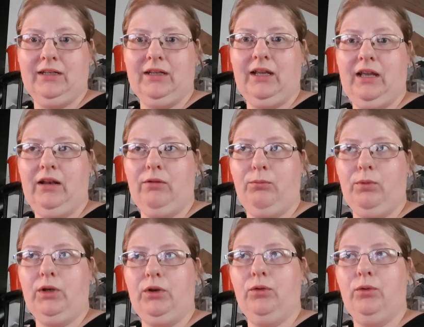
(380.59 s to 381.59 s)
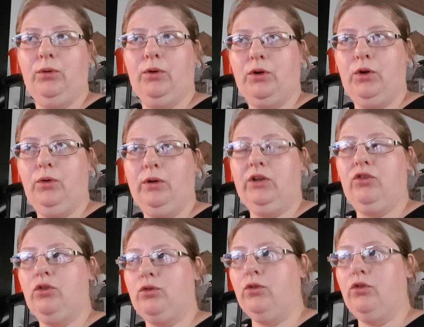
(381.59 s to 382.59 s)
And when you going
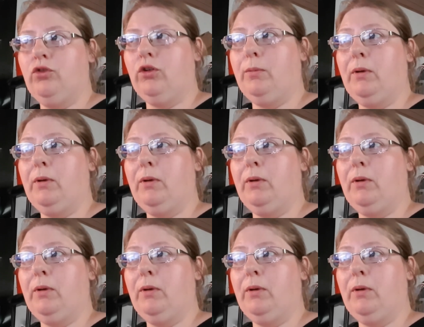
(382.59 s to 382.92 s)
into a grocery shop